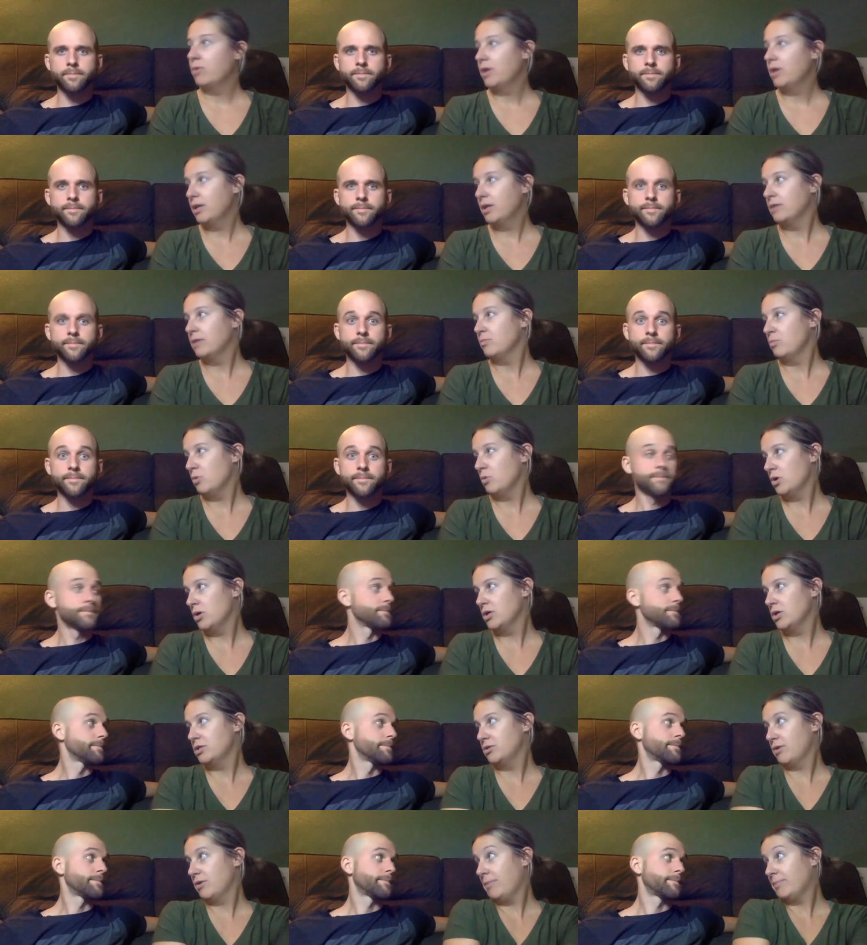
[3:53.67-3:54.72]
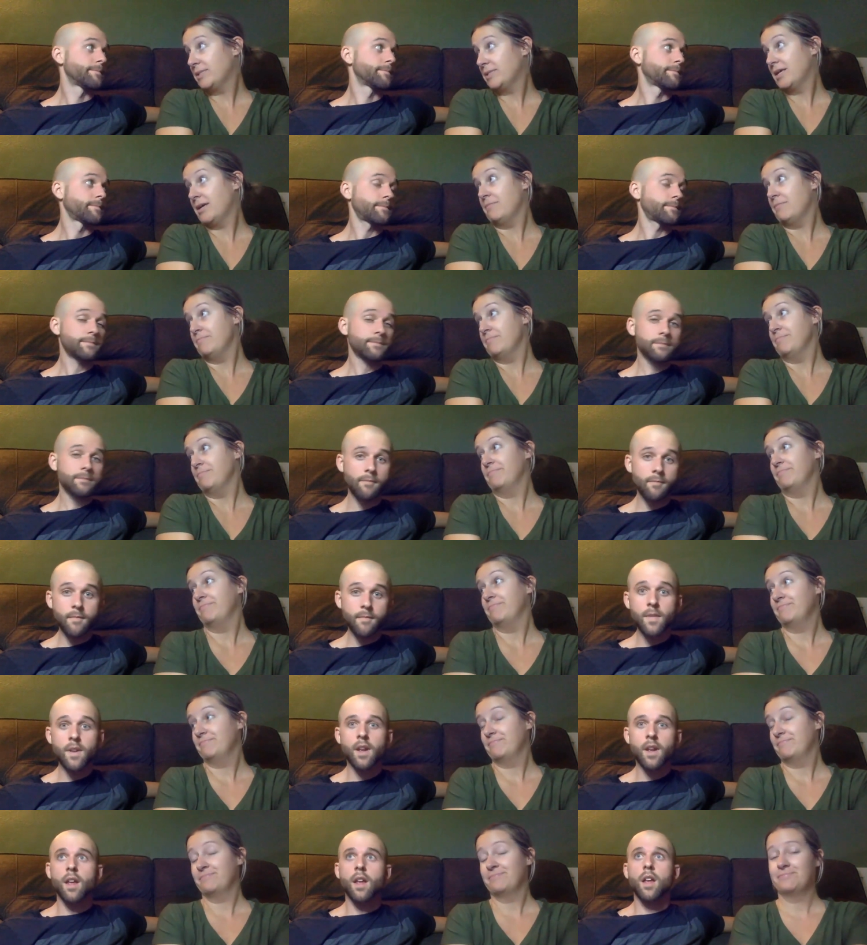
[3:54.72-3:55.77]
Speaker 1: one more to wrap us up.
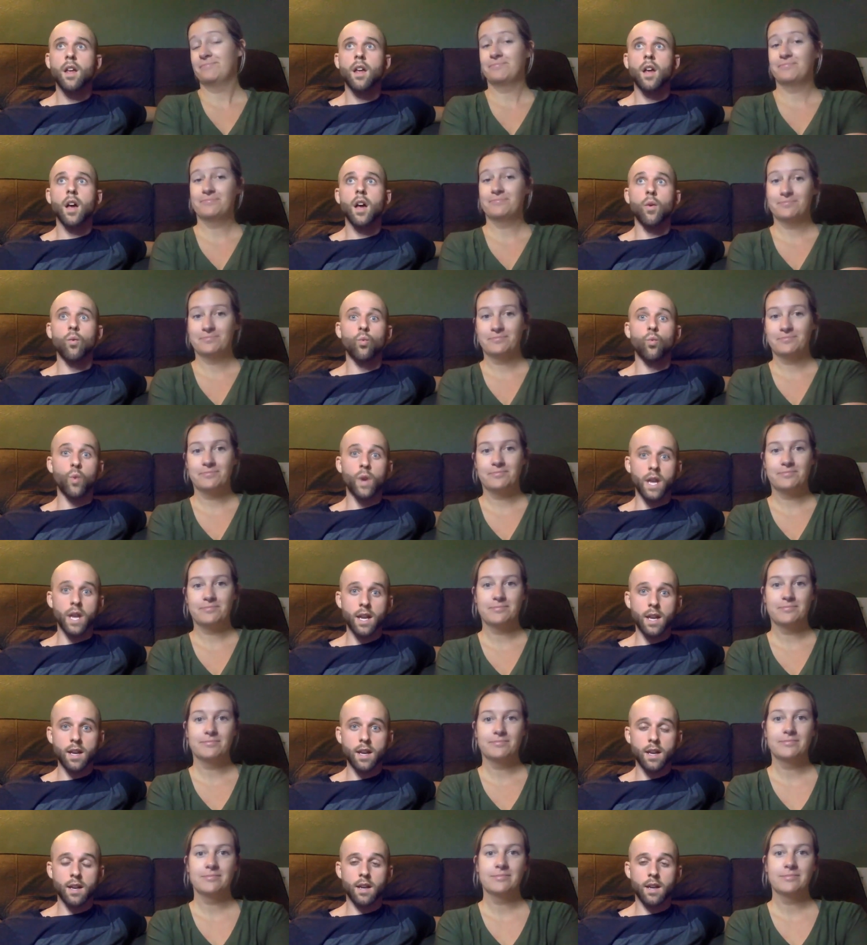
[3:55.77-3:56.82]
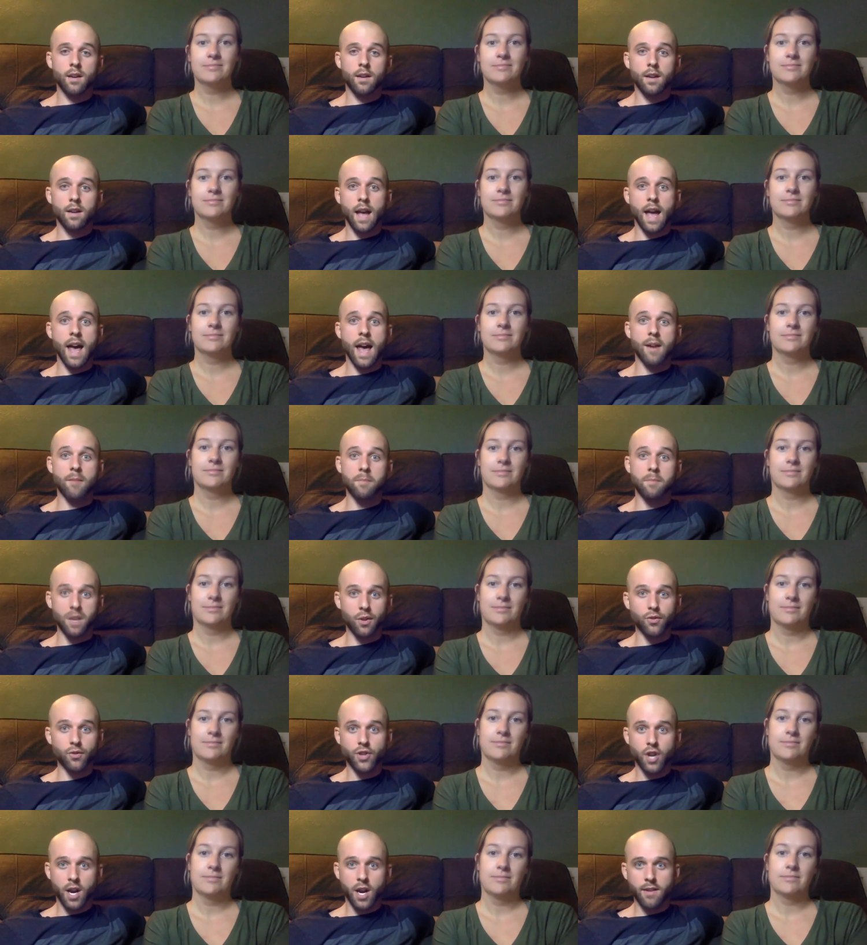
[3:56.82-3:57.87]
Speaker 2: We had a
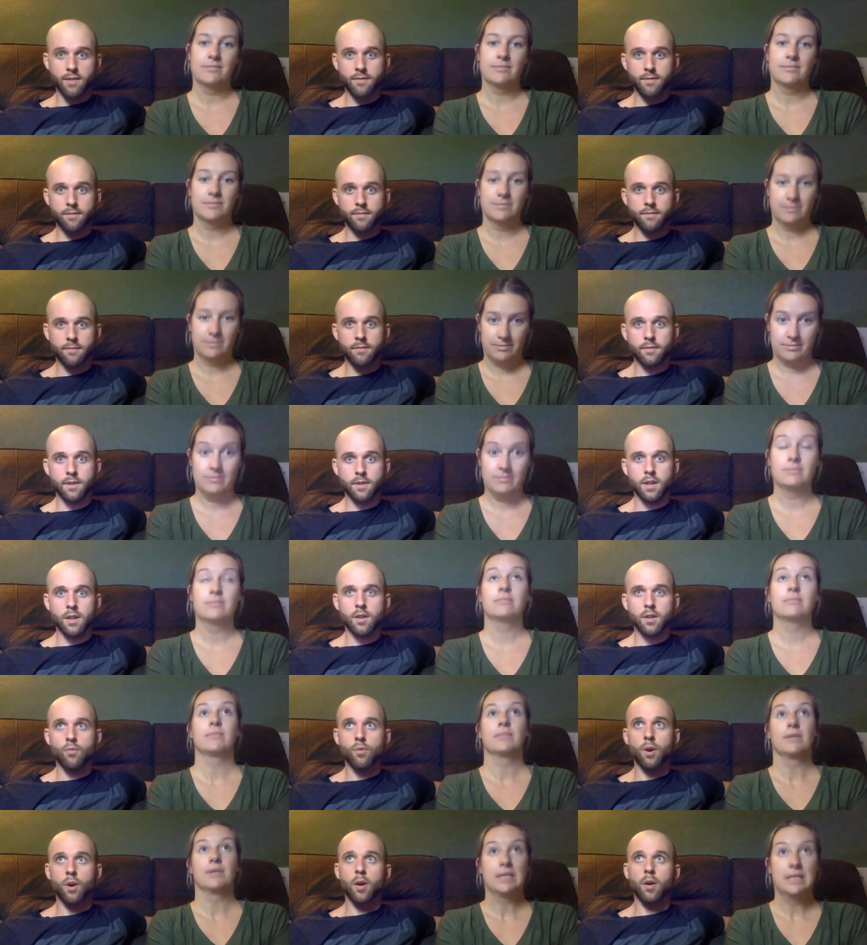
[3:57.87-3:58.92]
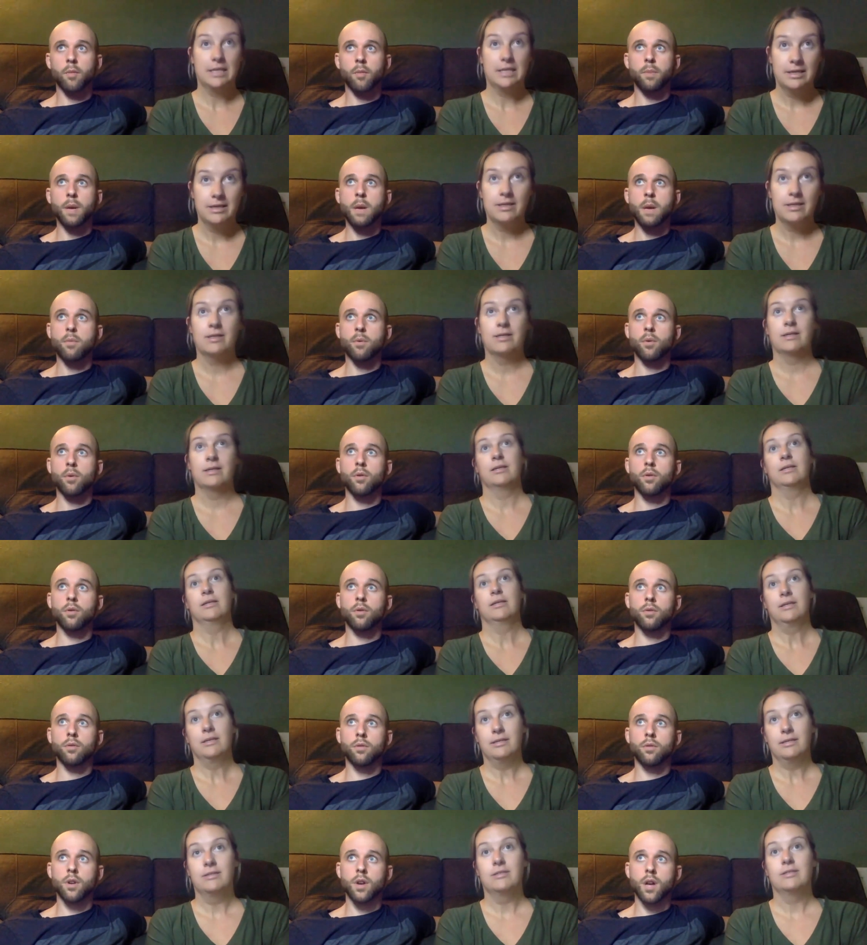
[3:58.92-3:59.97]
meal train where people